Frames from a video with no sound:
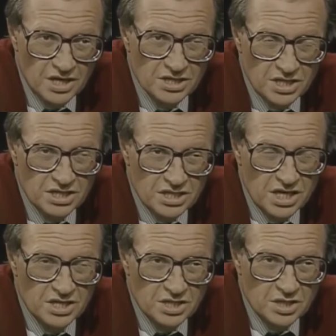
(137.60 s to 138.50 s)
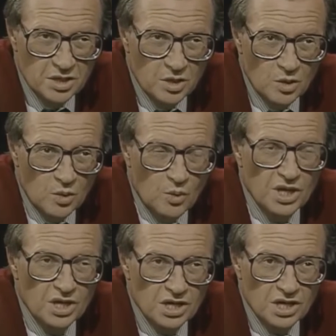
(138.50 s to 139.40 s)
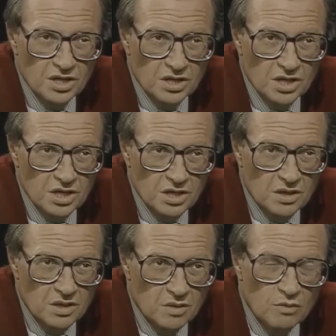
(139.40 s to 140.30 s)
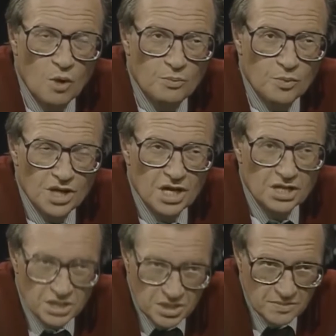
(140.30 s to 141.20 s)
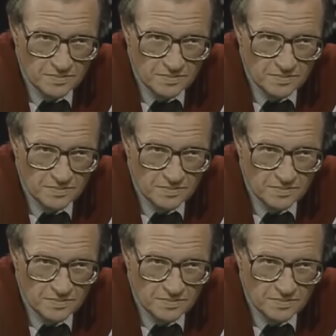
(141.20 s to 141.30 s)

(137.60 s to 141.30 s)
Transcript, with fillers: is, in a sense, wielding the rope with us.